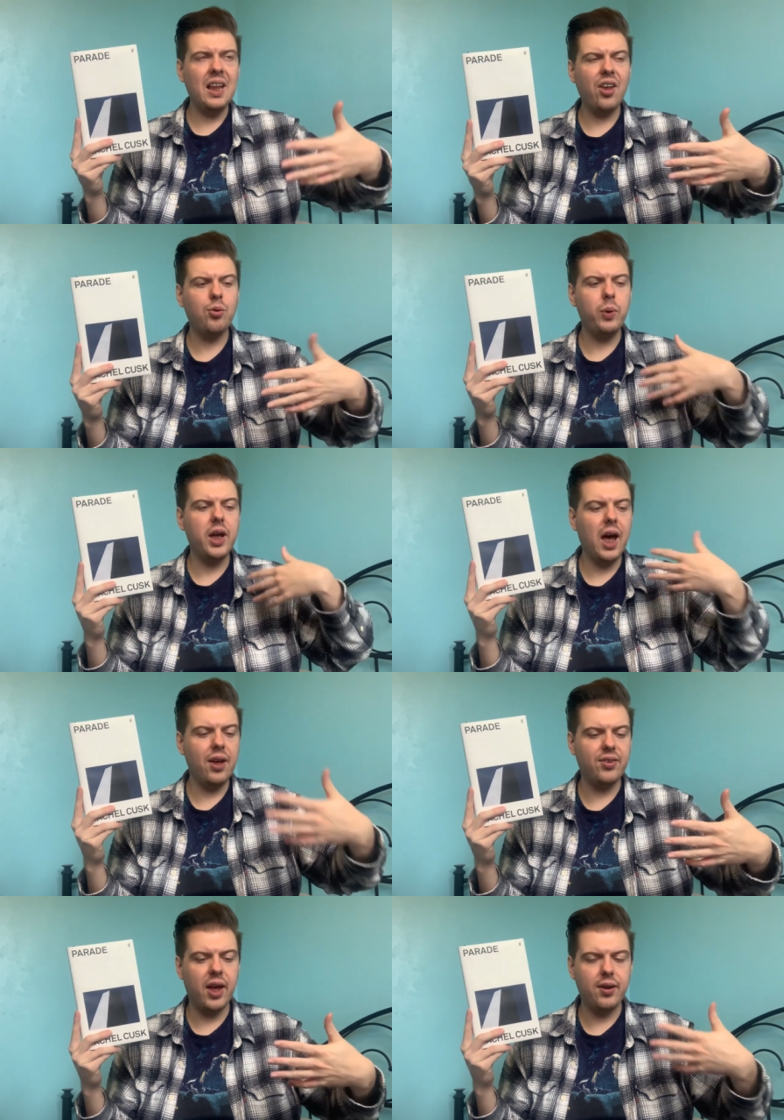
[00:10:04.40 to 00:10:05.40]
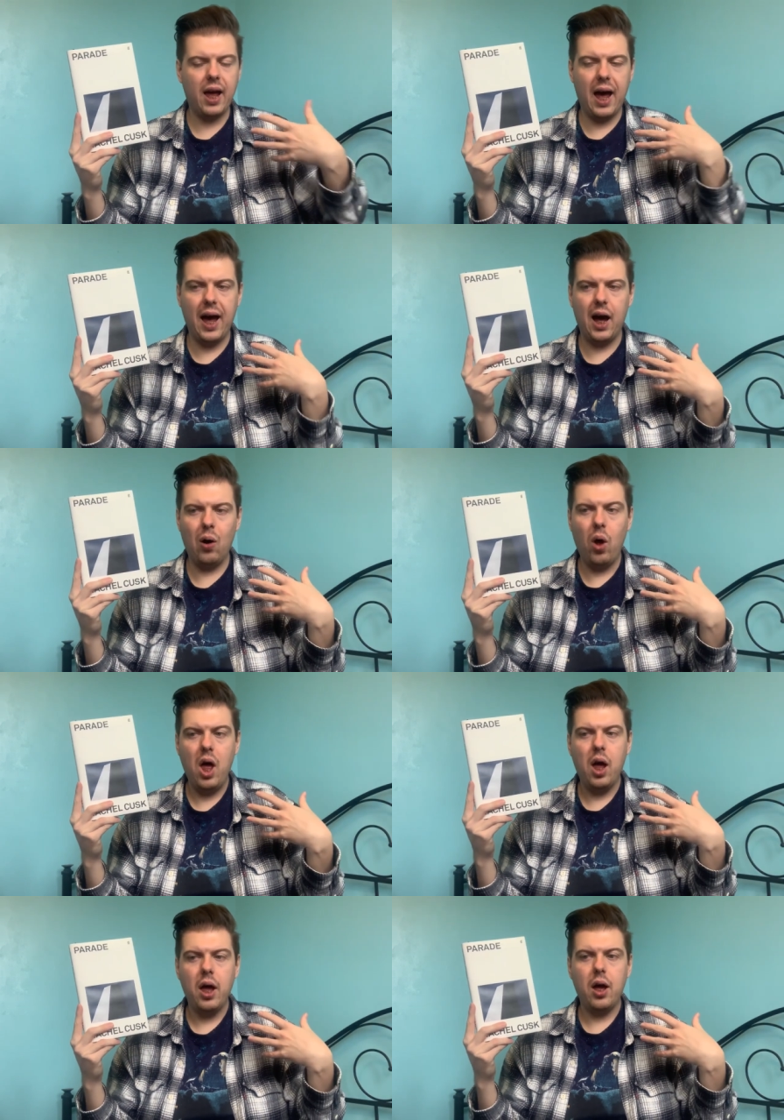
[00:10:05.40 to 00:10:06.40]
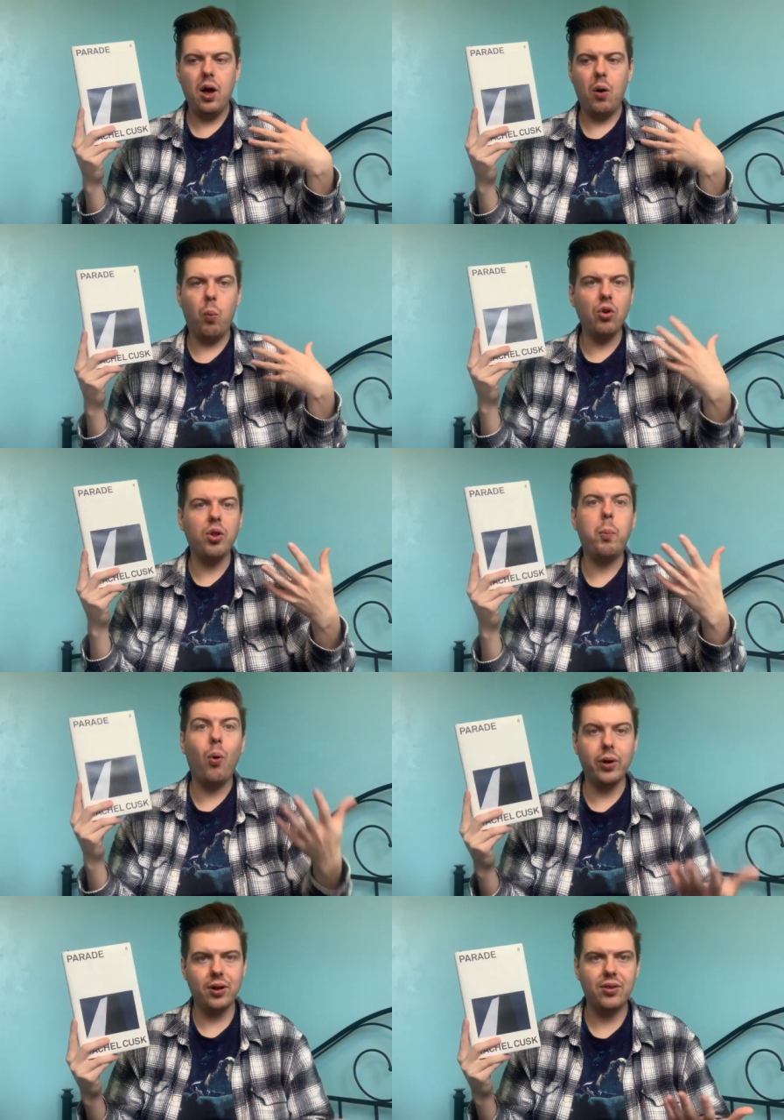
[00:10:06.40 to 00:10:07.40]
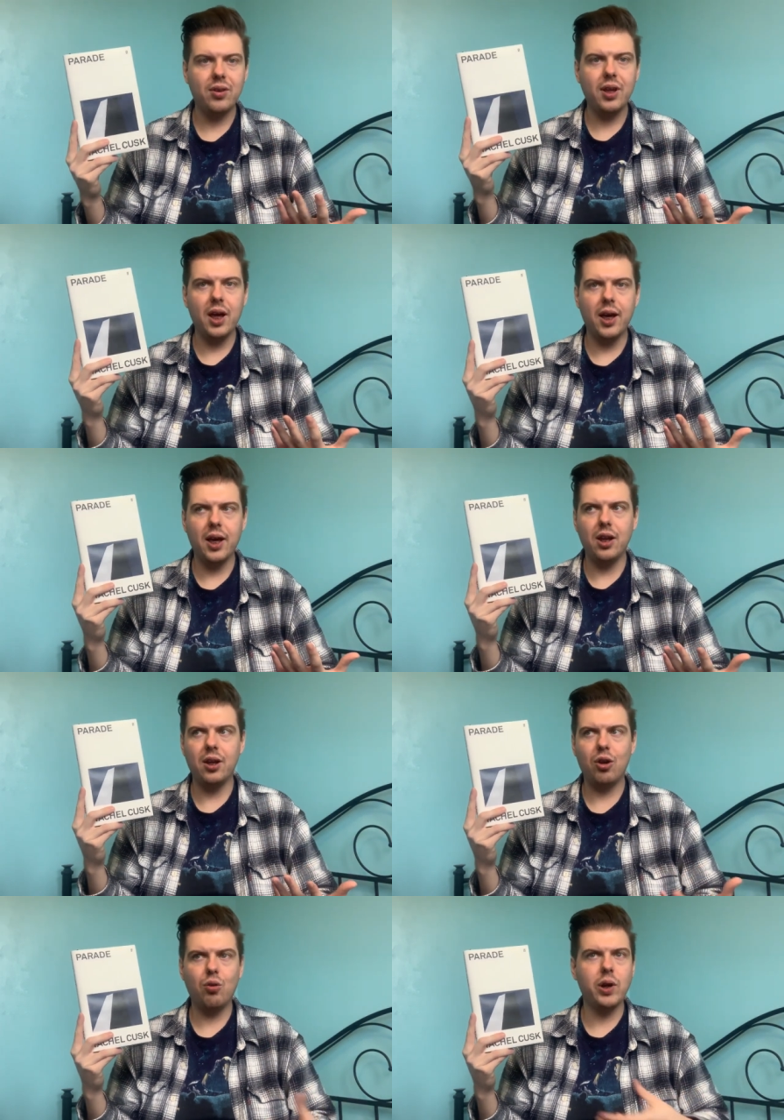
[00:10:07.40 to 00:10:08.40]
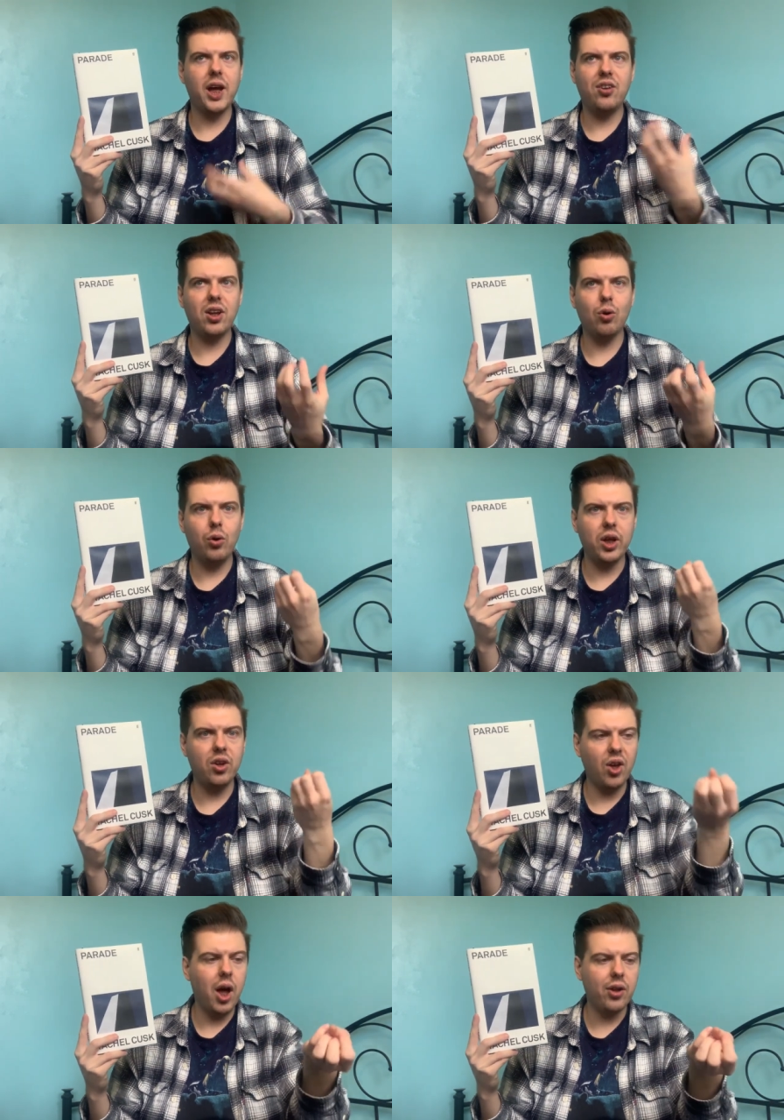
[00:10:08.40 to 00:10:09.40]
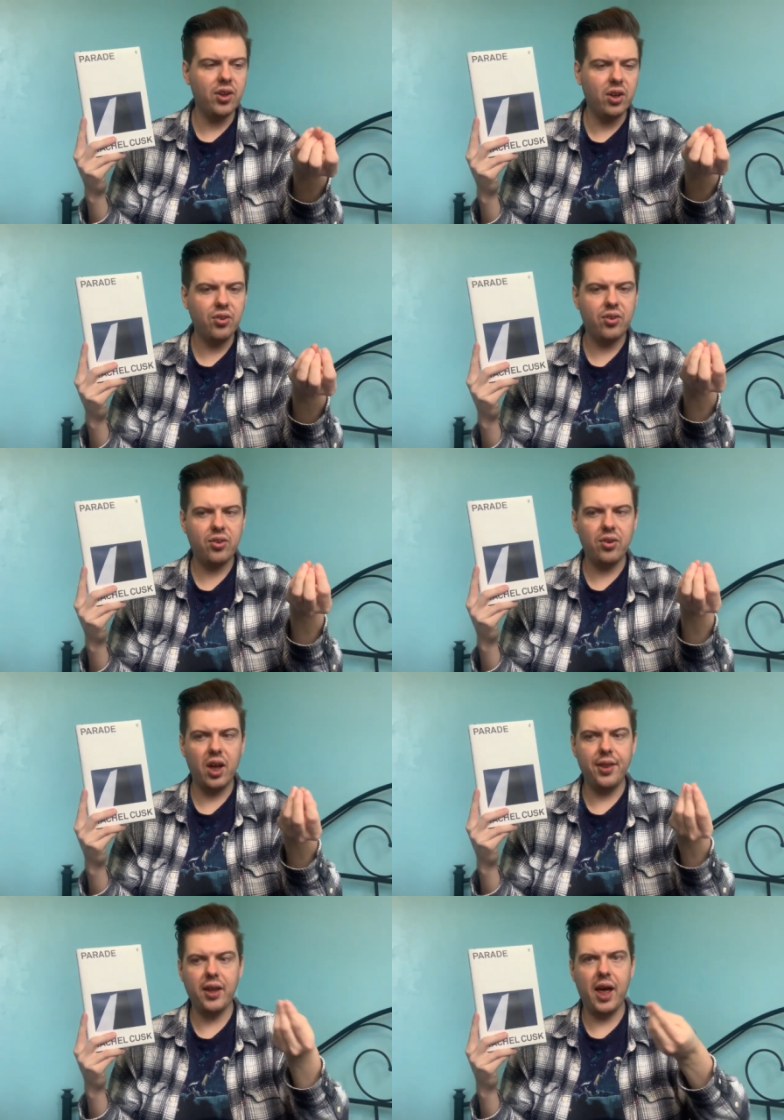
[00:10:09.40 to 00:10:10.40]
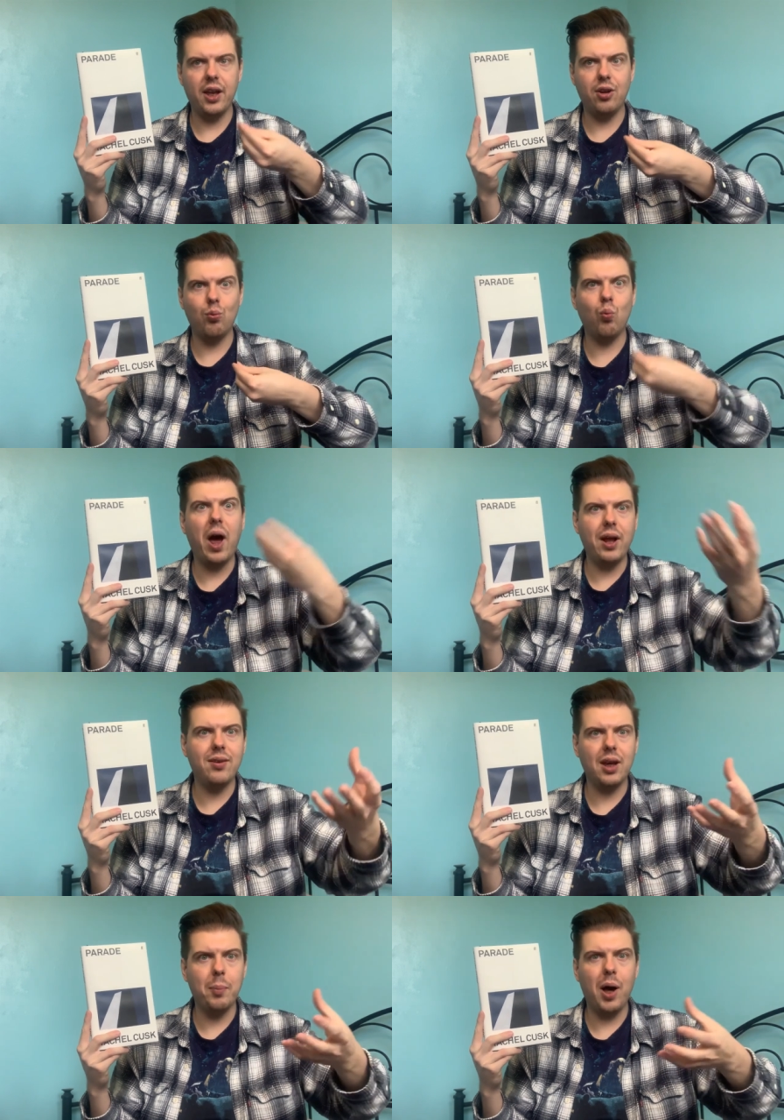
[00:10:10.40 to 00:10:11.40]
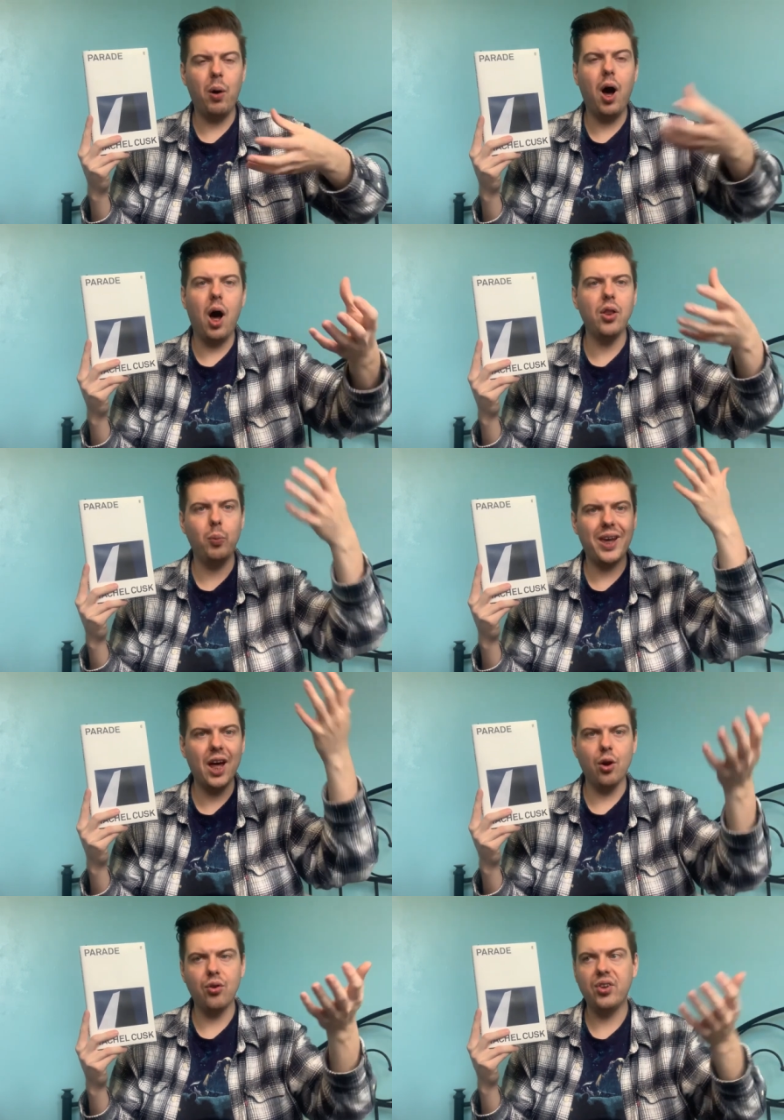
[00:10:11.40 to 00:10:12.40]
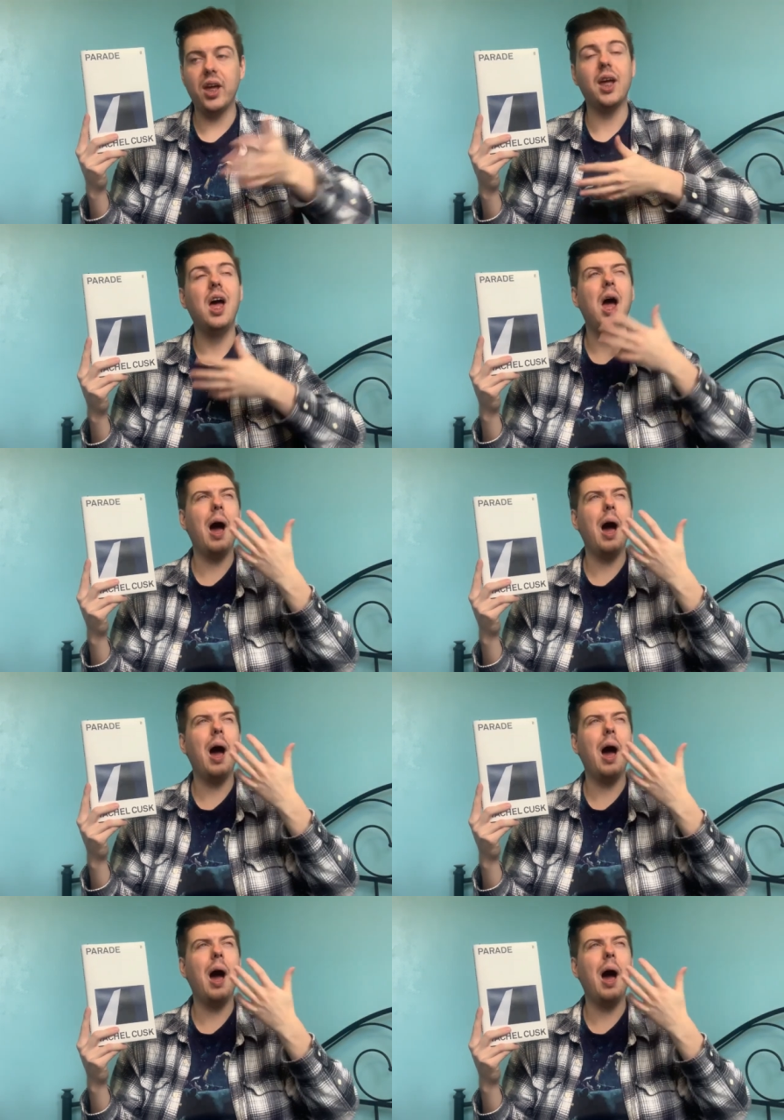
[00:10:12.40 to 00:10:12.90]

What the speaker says: Last week, I said how, what's the point in creating all these artists and then writing about art that we cannot see?